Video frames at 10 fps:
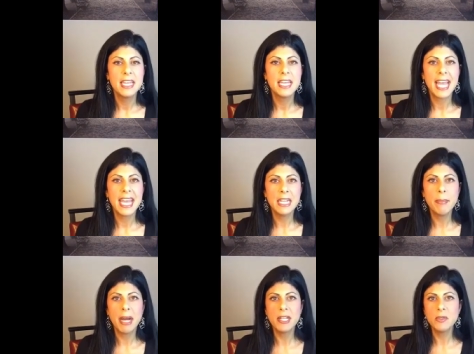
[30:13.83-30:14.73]

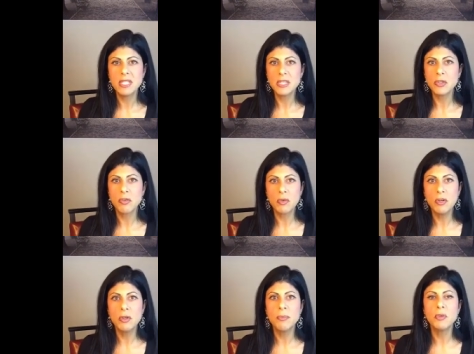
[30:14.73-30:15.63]
Anybody who's in the
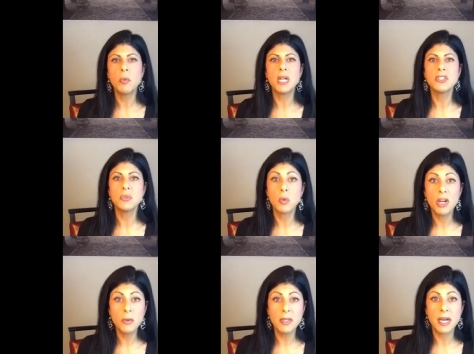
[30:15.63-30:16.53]
group who wants to
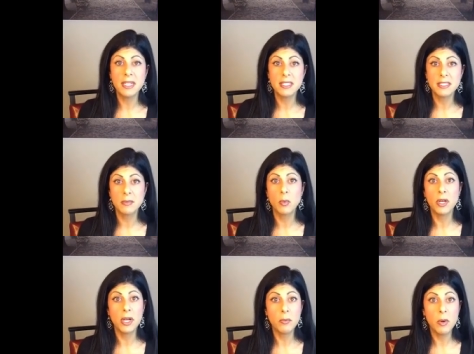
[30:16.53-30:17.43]
work with us
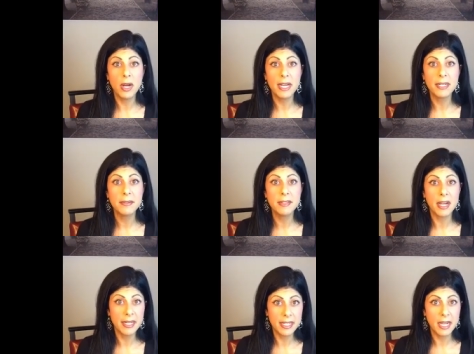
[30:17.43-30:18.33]
one-on-one,
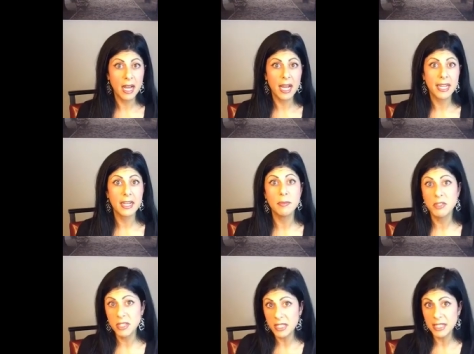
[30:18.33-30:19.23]
Donna and I come to
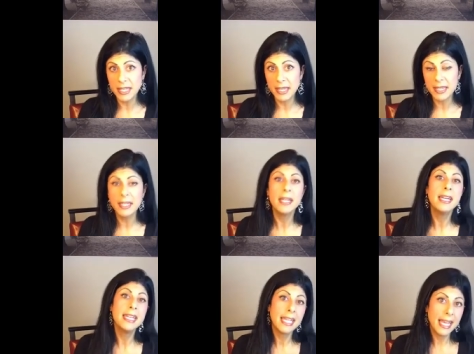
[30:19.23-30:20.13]
the clinic,
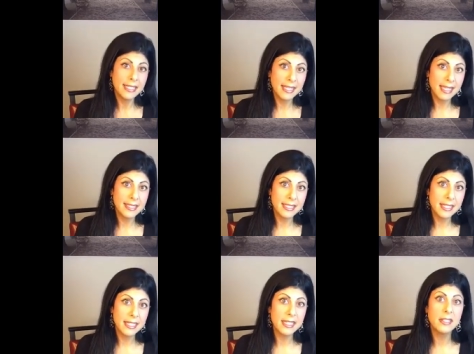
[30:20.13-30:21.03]
get
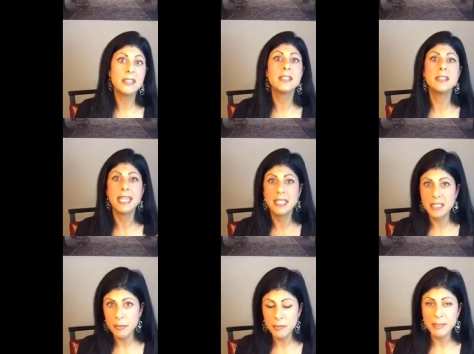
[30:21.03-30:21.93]
tested, take
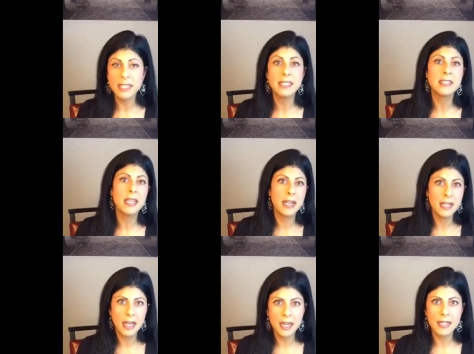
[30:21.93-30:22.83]
supplements, yada,
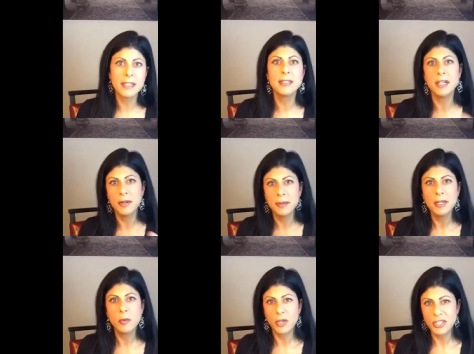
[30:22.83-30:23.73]
yada, you know,
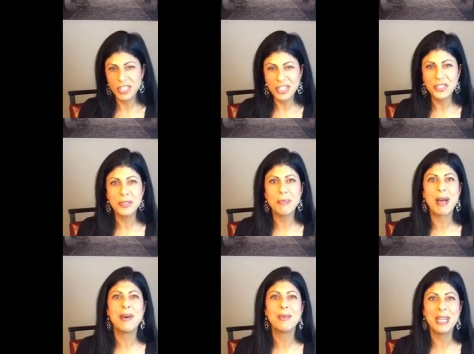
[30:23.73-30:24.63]
we're going to teach you
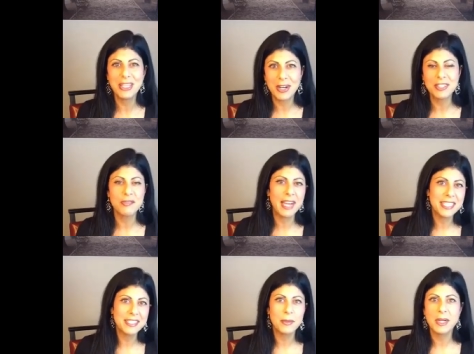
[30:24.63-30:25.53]
about weight loss,
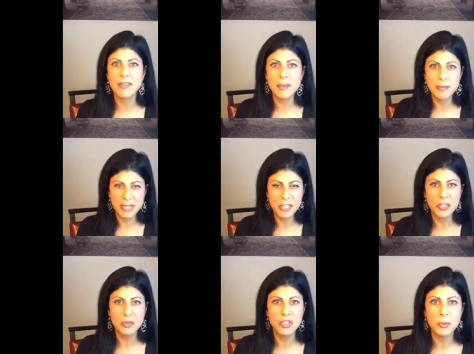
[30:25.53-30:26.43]
fasting, whatever
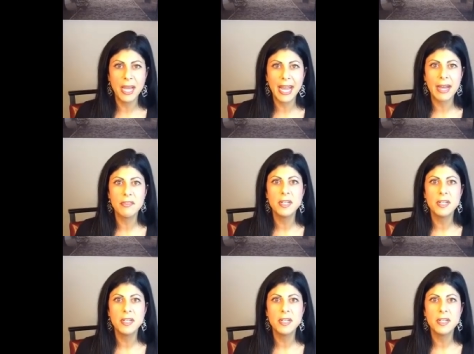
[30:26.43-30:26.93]
issues you have.